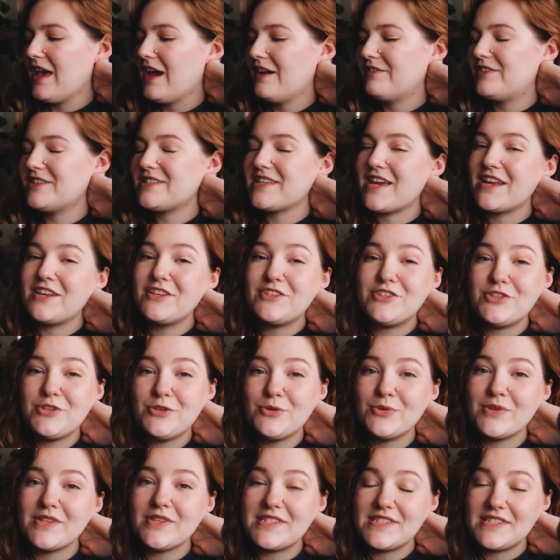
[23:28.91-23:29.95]
decided
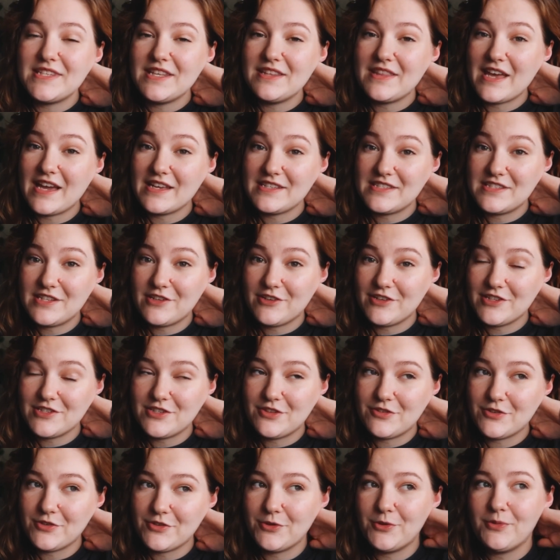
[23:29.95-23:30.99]
to see that series
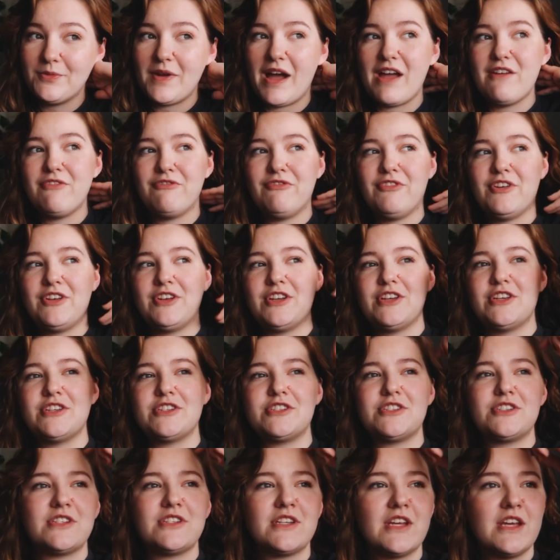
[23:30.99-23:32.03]
through. I
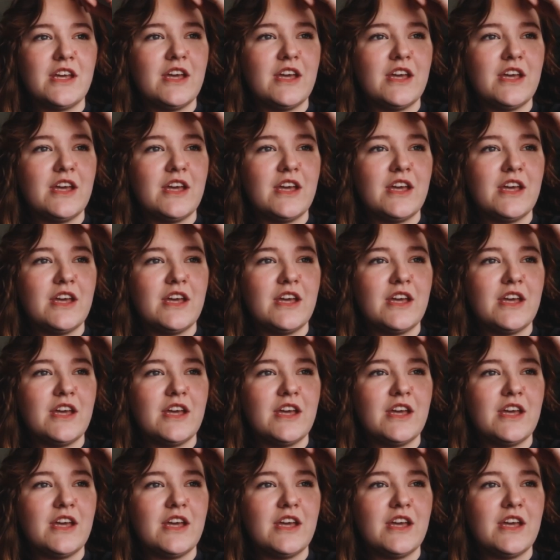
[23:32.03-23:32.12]
finished